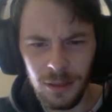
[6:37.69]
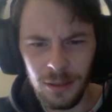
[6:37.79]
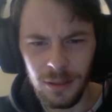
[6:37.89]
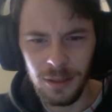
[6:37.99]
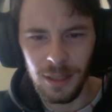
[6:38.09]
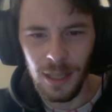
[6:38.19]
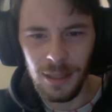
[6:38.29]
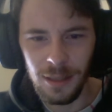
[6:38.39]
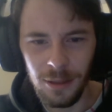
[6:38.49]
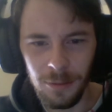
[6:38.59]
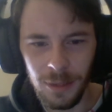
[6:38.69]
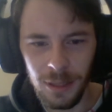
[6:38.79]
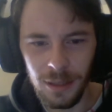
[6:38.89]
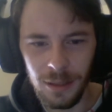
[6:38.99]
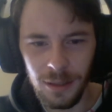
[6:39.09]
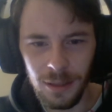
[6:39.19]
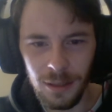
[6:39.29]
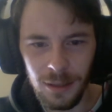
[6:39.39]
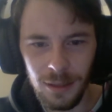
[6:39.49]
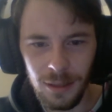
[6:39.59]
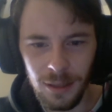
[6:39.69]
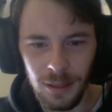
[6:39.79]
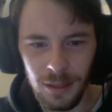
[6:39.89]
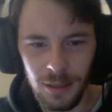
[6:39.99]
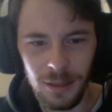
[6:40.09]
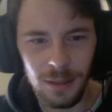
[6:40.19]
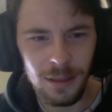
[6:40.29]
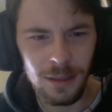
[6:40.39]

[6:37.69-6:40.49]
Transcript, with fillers: His sadism is disgusting.